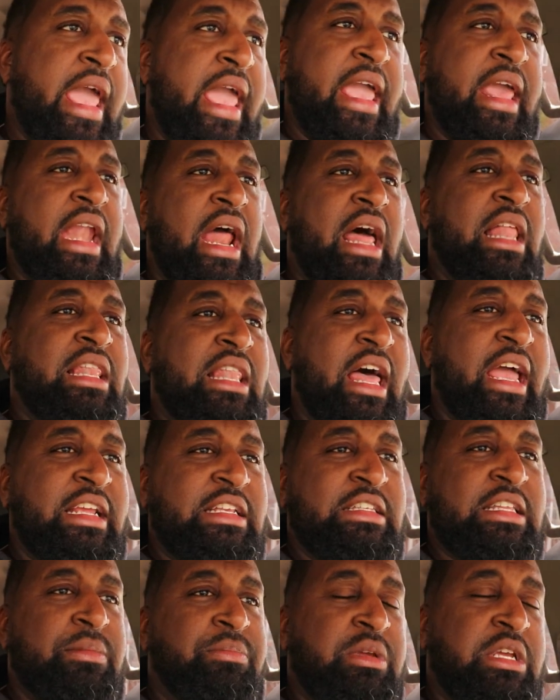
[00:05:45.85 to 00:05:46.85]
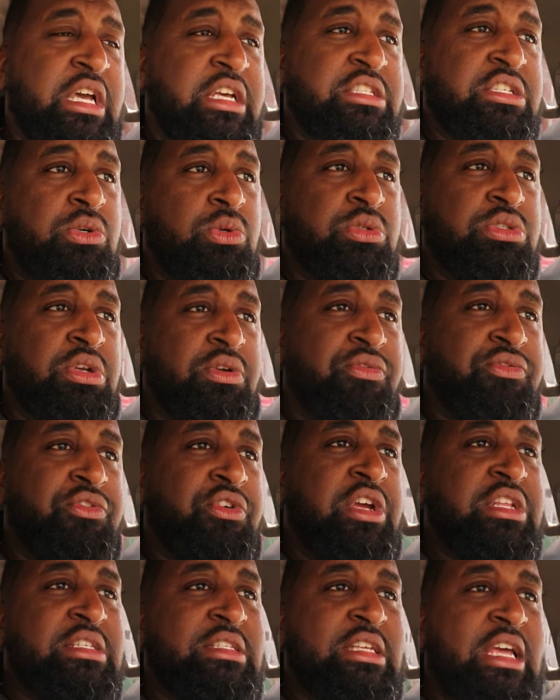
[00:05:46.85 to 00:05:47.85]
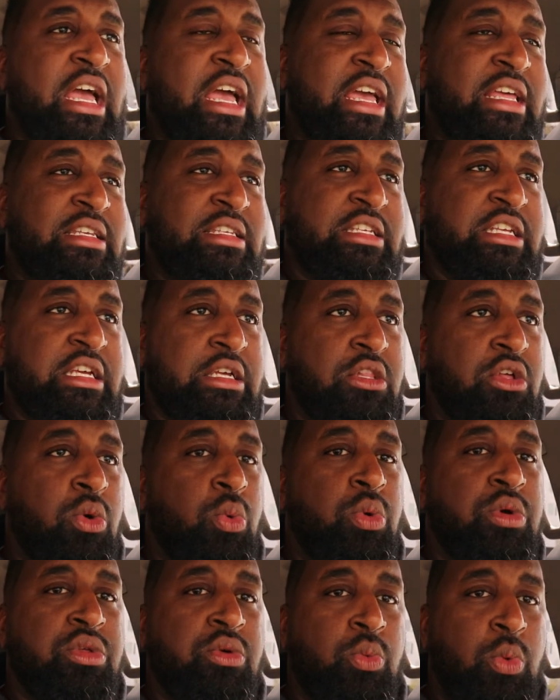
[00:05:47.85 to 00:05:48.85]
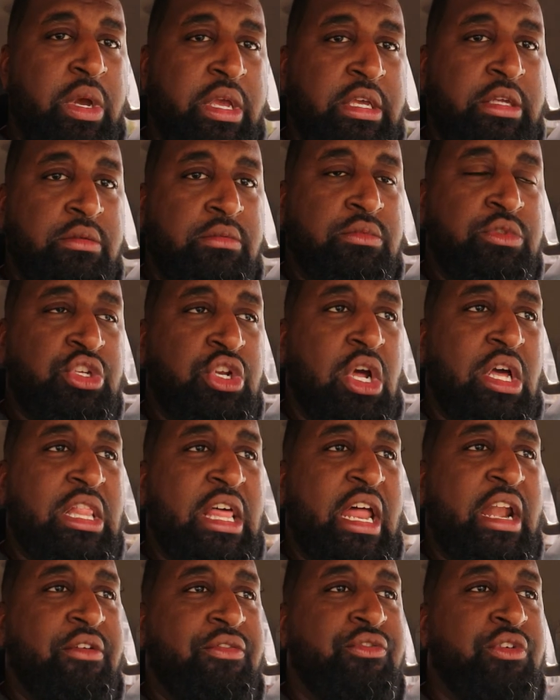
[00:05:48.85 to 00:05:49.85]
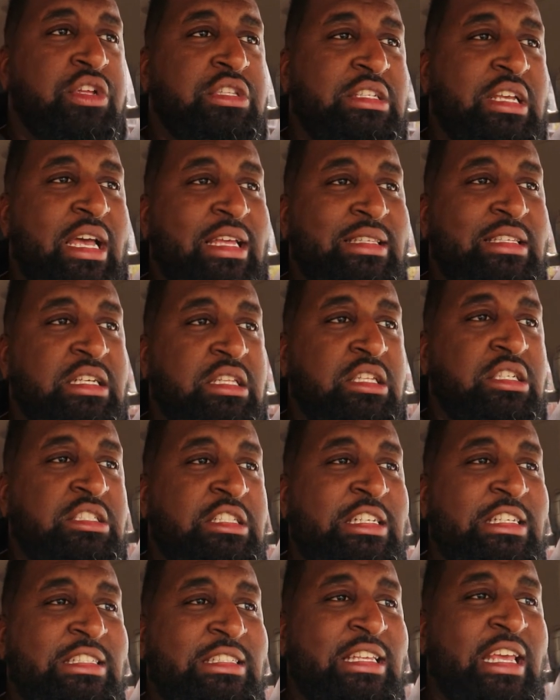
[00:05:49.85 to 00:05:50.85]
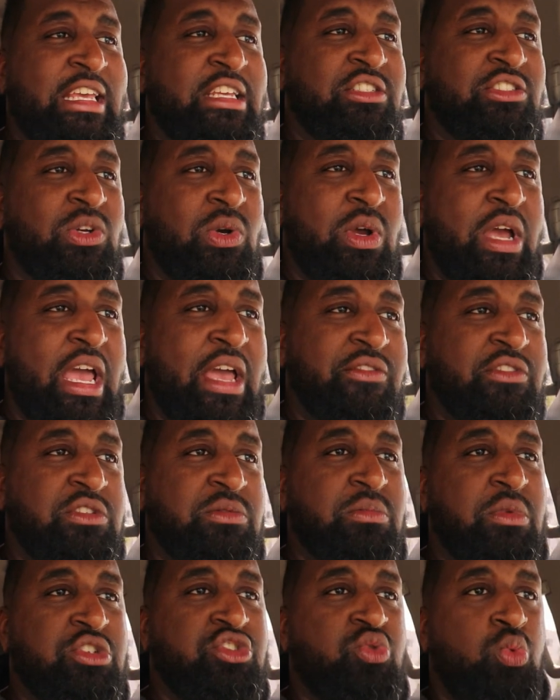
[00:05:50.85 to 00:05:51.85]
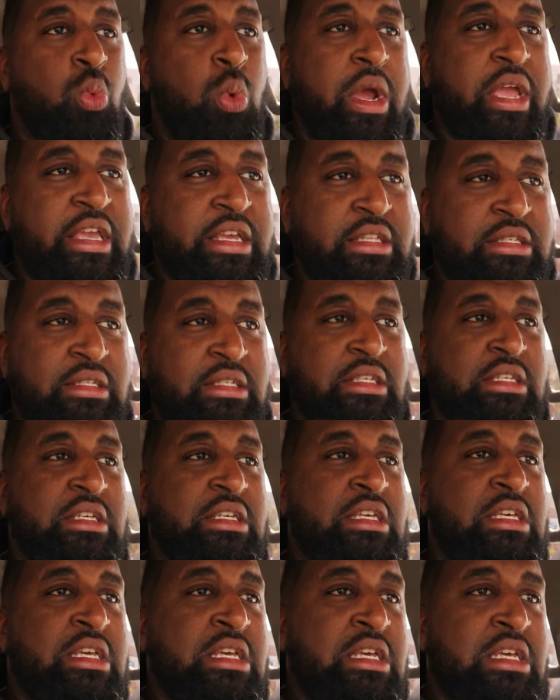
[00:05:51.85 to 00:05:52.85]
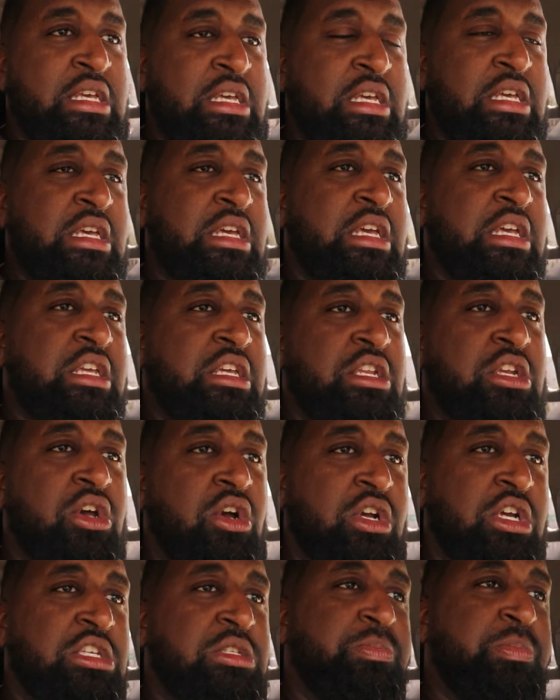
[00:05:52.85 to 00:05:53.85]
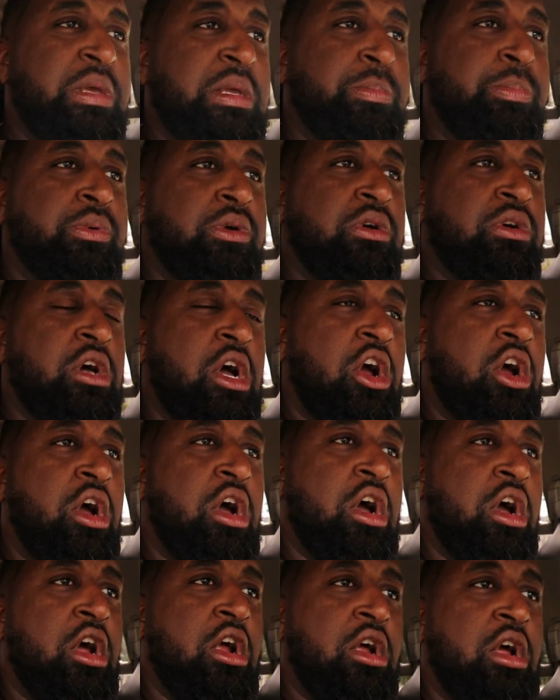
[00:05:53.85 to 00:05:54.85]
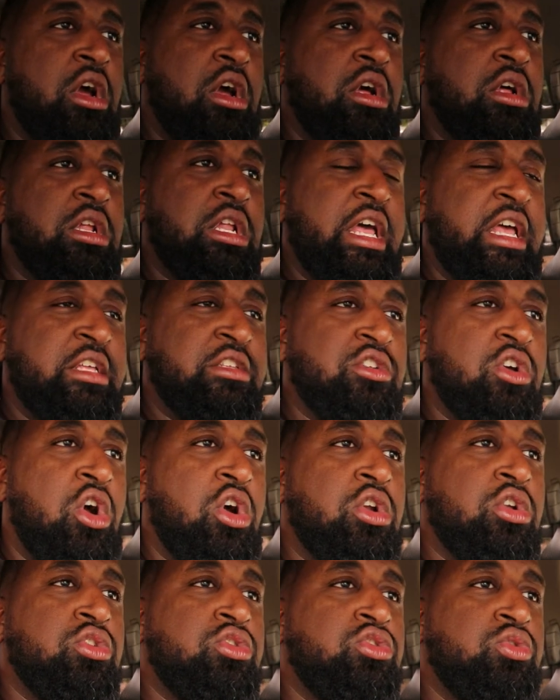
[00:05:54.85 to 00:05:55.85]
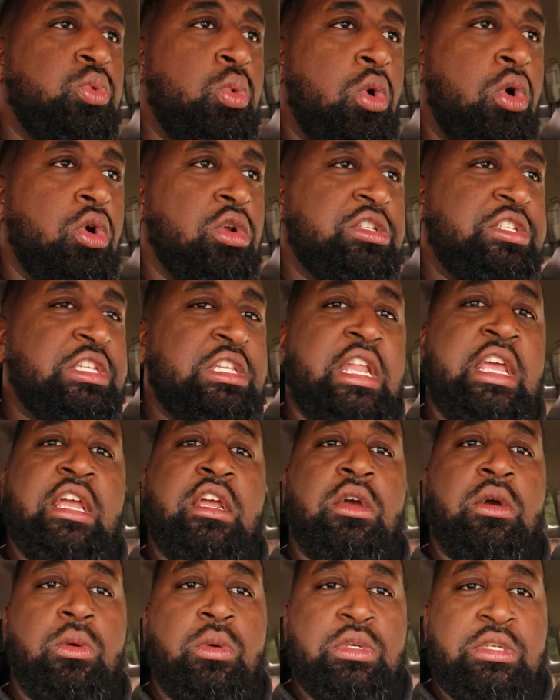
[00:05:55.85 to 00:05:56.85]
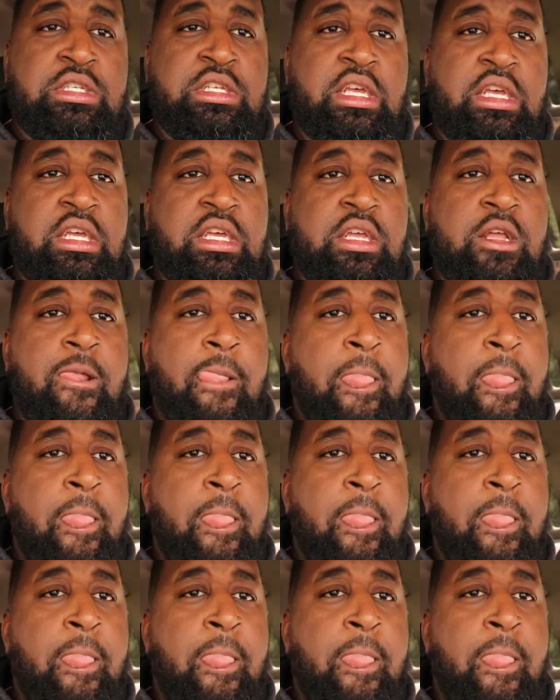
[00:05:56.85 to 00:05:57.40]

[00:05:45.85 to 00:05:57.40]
And I liked it because it was a front time tiller with weight. You know, a lot of front time tillers these days don't have as much weight. You know, because people are, as Arnold Schwarzenegger would say,